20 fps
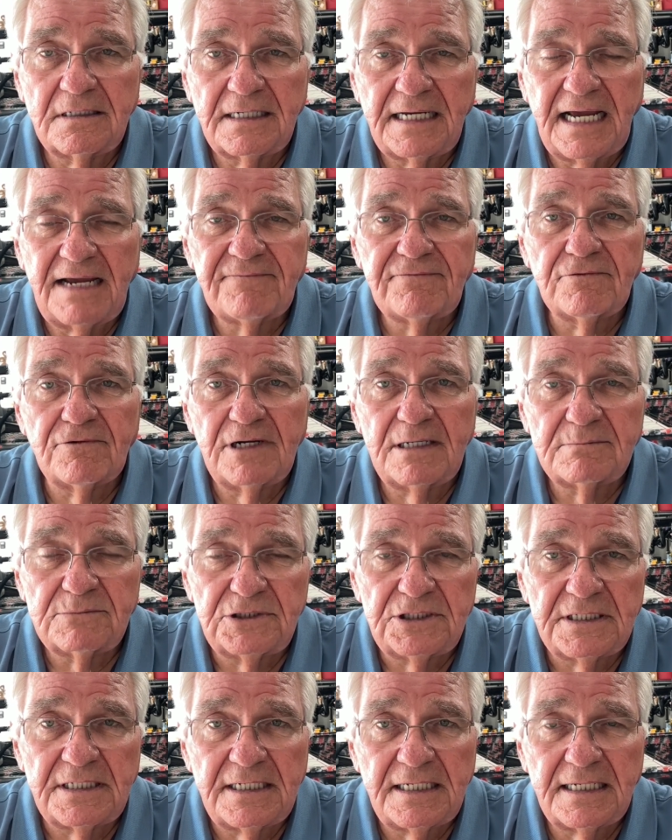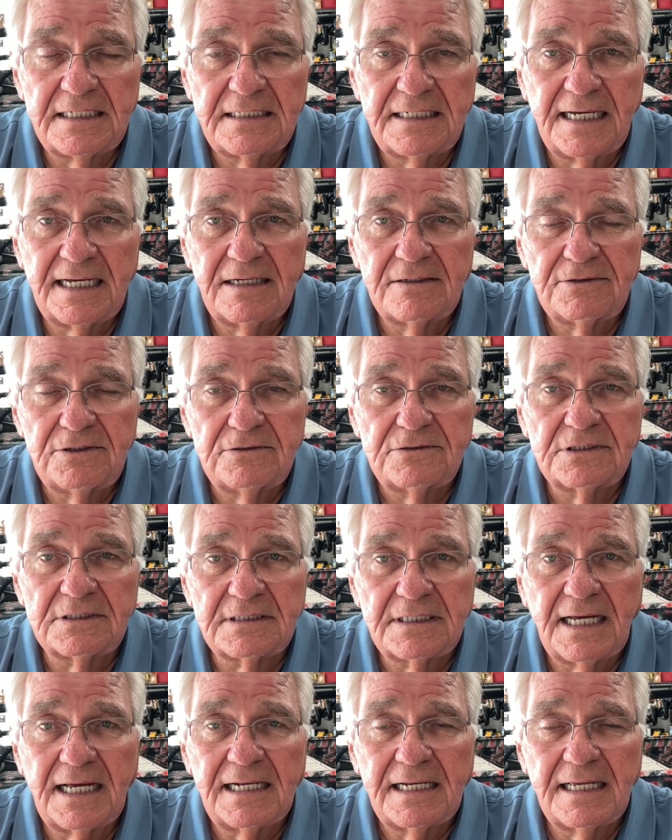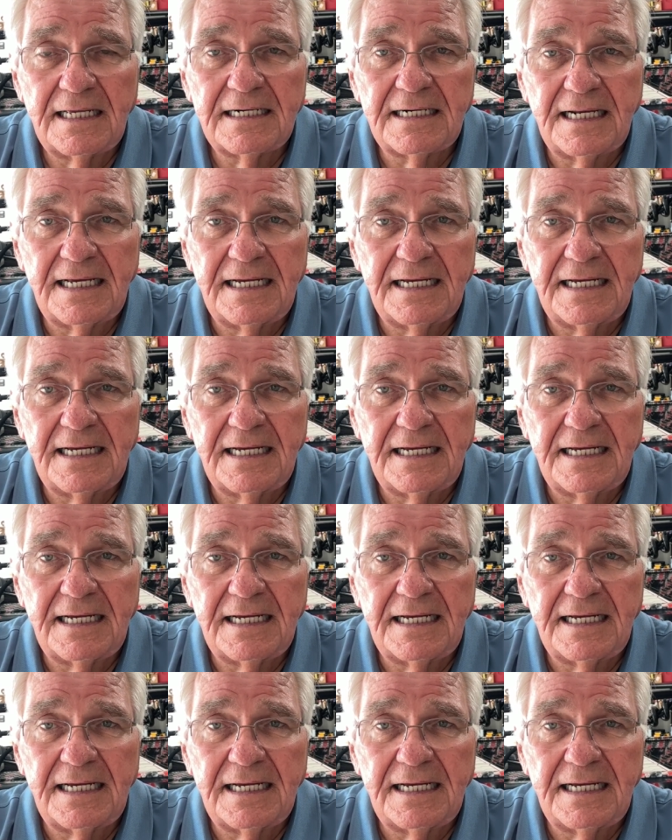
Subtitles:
1/2 gram jig head down using nylon